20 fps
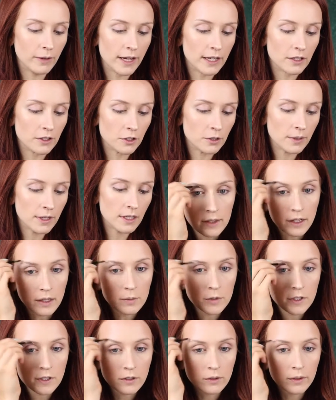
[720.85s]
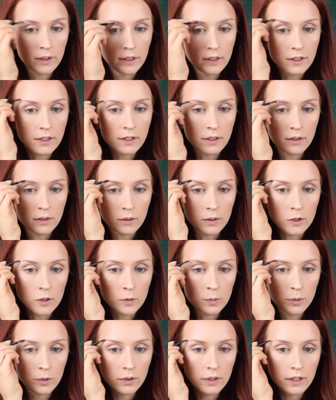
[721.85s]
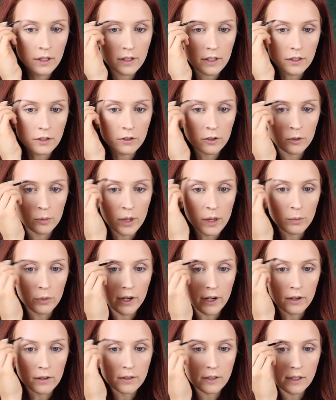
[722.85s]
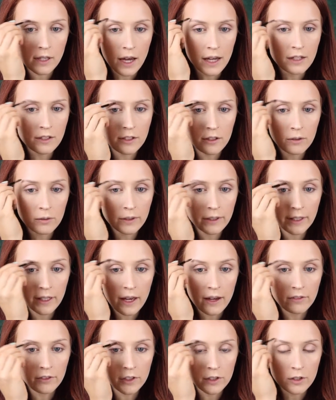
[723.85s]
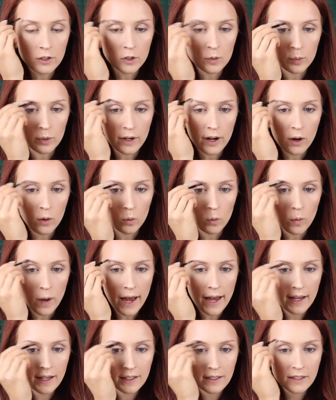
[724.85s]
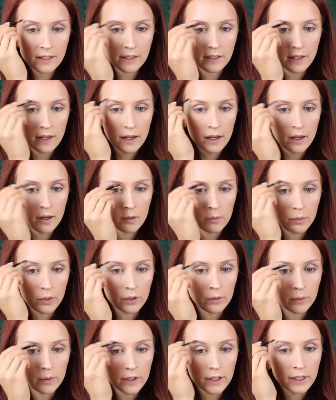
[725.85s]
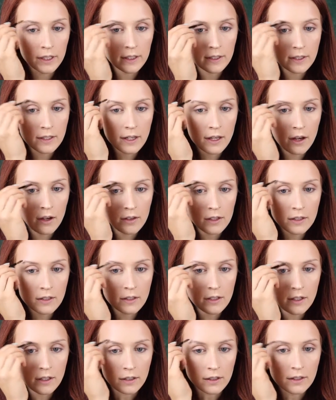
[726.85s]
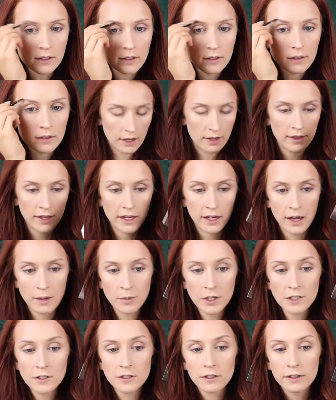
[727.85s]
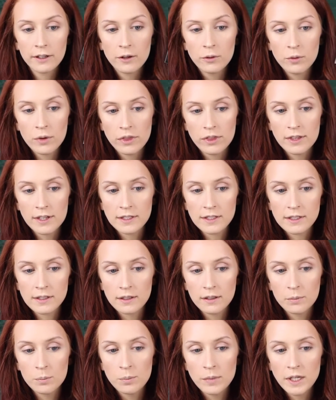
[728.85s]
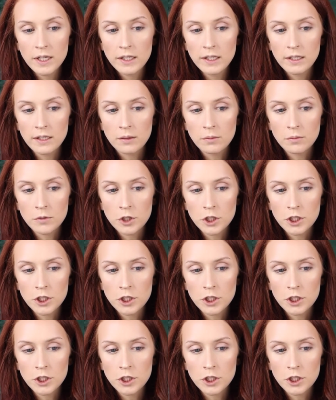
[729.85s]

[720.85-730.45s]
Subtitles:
right into it, and then I'm just going to spoolie this through my brows. I don't really ever use brow wax, but we're gonna see how this looks. And then I'm gonna start out with this medium